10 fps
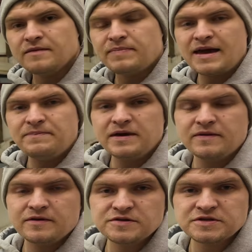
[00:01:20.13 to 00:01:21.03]
the piping
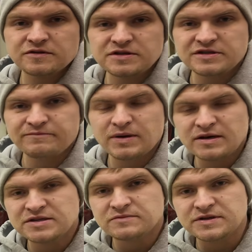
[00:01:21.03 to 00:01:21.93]
and those sorts of
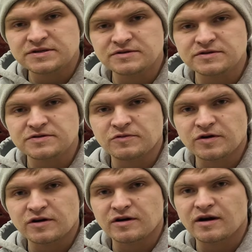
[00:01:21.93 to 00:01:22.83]
bells and whistles
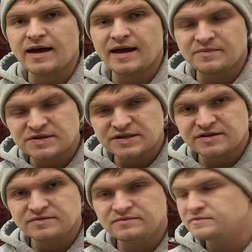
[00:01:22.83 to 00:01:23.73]
were
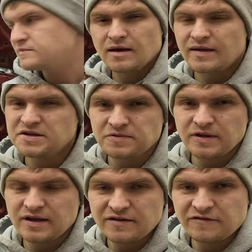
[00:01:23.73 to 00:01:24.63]
Amazon. And that's
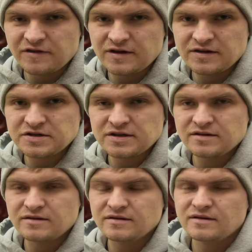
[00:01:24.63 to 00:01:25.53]
really it for the
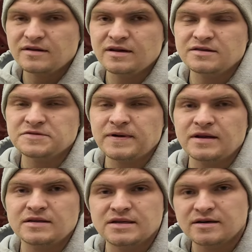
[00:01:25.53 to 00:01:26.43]
engine. Didn't
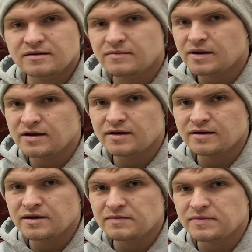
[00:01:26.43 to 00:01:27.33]
spend a ton of money on
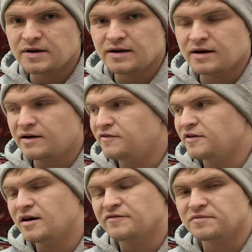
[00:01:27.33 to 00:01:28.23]
it, but I feel
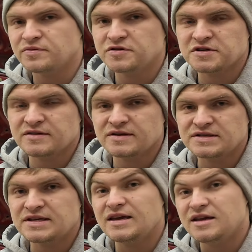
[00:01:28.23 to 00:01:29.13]
comfortable pushing
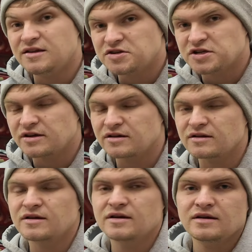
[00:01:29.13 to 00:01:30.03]
this engine